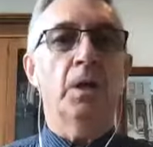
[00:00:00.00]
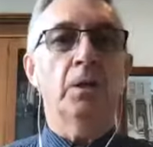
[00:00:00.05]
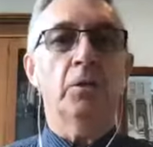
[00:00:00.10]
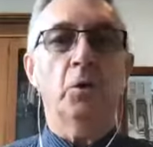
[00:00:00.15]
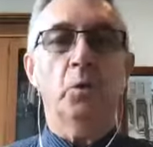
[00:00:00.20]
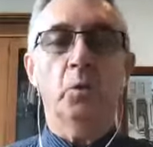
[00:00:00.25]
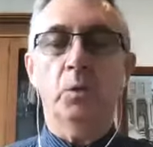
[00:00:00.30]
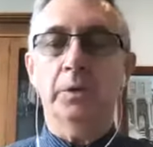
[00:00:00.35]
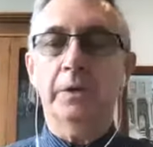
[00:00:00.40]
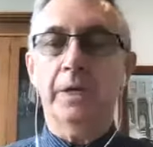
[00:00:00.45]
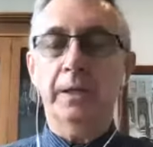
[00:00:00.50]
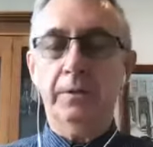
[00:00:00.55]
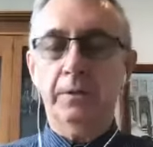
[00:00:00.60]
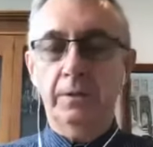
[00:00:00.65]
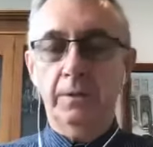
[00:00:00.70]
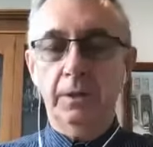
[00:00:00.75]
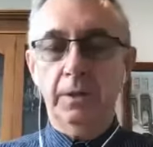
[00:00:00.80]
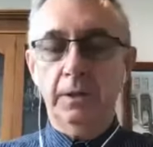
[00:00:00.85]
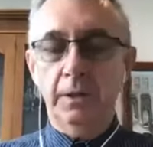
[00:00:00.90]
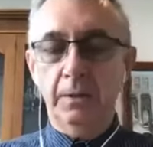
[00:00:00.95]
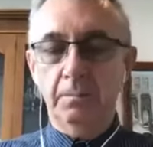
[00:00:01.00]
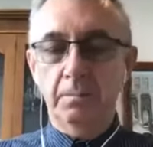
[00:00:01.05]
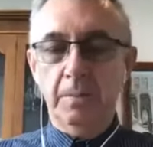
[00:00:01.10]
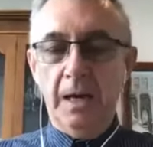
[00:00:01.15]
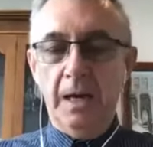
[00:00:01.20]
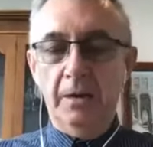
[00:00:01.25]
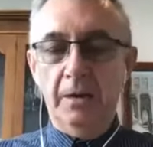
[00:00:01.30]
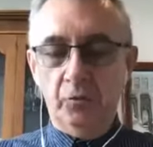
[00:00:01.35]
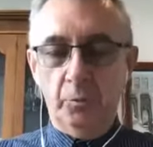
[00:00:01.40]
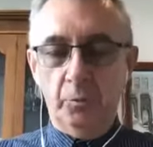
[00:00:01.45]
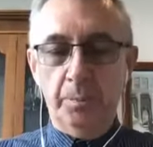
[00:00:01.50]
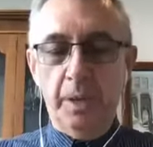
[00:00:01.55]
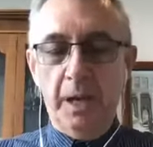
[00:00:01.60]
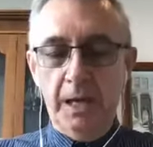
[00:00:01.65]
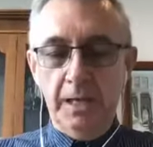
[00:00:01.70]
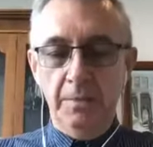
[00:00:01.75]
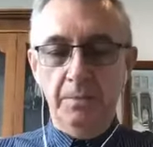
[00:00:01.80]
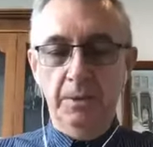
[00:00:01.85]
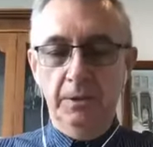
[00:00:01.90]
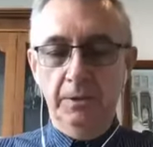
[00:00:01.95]
will get the March
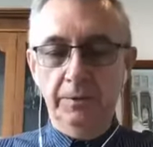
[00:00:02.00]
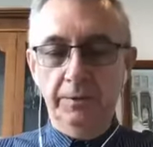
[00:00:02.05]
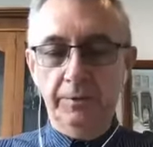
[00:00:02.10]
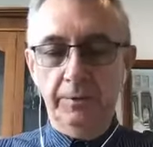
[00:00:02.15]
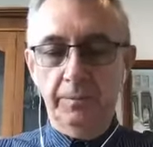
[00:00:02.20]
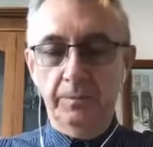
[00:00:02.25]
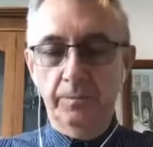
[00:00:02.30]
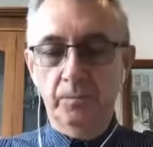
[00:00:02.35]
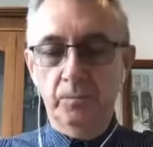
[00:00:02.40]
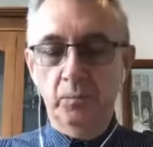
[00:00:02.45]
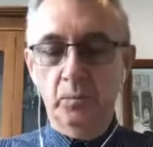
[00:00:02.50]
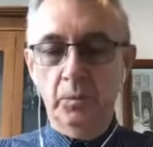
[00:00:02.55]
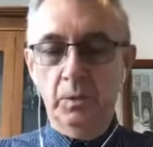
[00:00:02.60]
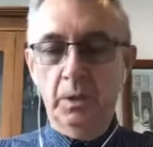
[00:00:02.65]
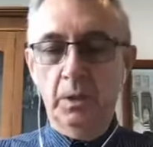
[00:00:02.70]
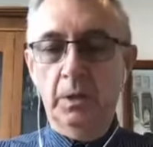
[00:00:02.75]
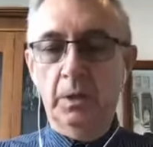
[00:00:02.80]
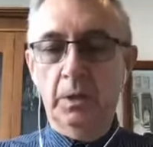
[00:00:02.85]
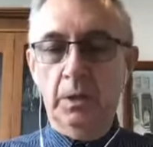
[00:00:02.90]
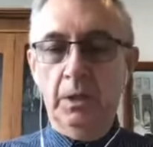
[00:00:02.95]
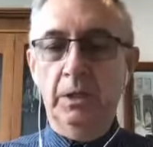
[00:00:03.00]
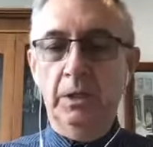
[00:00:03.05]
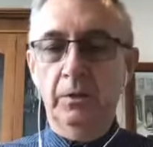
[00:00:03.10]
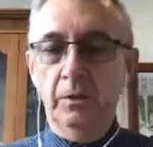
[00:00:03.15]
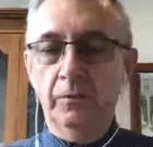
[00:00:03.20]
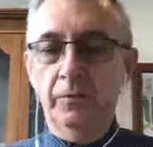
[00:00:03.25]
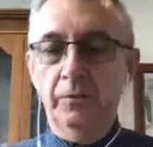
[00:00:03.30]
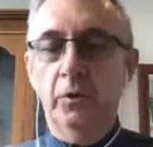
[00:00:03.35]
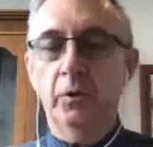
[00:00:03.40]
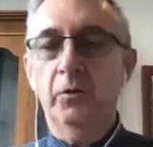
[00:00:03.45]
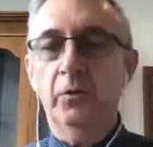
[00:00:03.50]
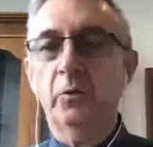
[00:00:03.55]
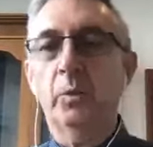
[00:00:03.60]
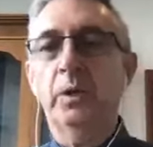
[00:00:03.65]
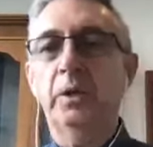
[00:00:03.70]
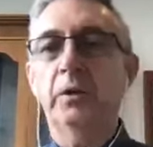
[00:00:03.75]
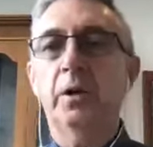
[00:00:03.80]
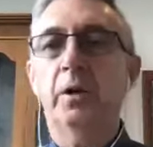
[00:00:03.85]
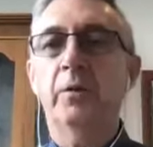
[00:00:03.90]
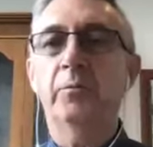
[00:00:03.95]
payment in the first
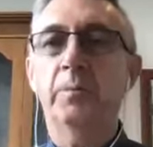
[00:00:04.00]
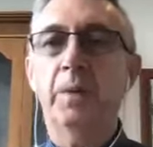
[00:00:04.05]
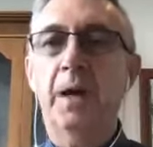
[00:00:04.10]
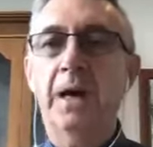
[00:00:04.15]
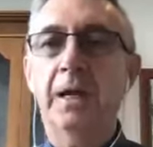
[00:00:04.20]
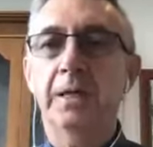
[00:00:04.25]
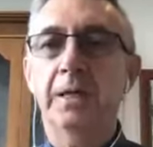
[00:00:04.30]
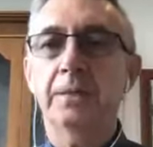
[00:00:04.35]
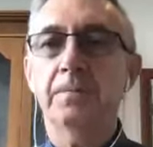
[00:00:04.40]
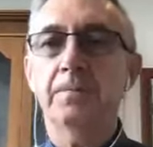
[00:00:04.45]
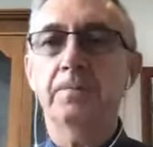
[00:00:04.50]
week of May.